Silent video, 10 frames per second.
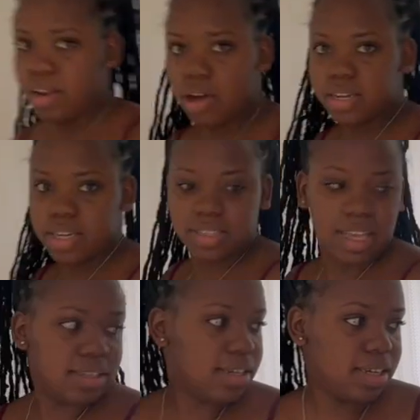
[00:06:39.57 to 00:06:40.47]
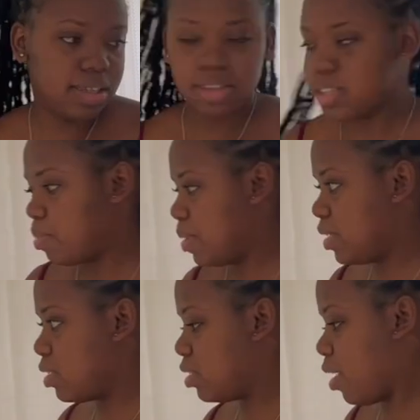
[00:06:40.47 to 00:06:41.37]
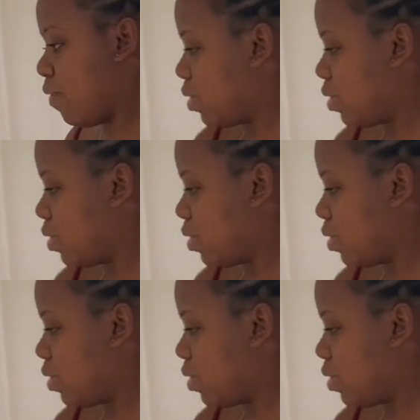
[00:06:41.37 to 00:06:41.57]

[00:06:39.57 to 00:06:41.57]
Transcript: all the necessities, just the basic stuff.